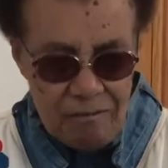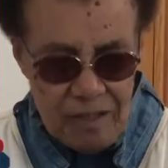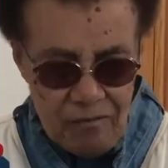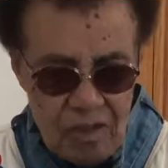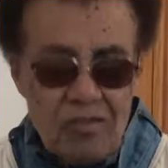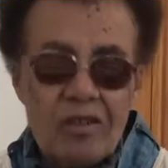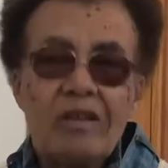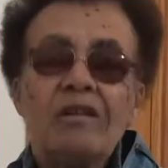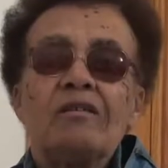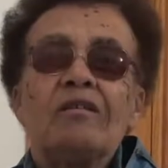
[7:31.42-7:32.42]

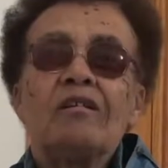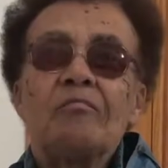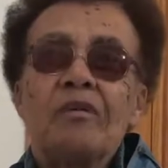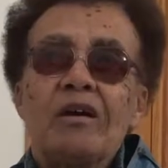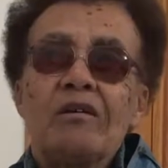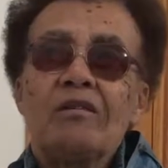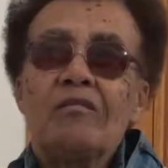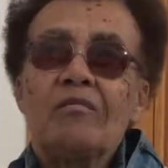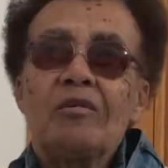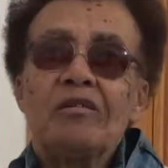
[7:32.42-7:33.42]
eventually ended up back
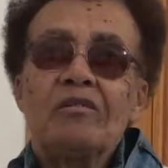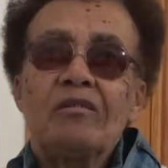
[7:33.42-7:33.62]
here. But